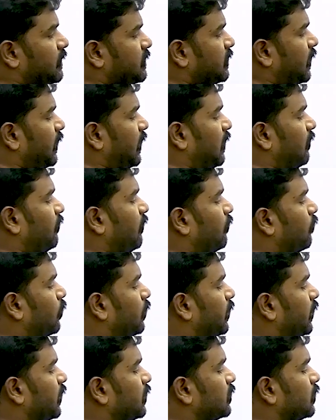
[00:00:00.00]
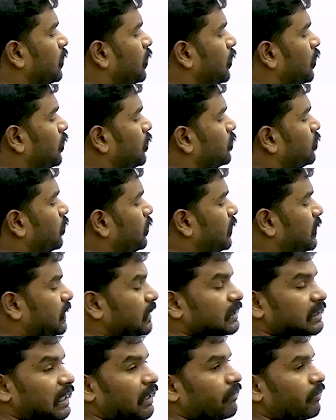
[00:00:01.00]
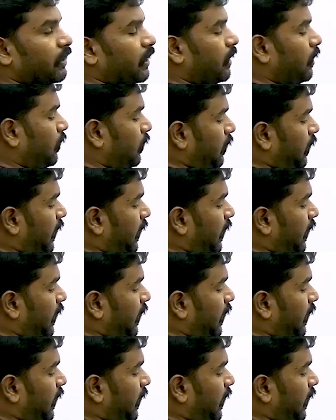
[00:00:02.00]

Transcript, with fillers: is the LV voltage. So this is 11.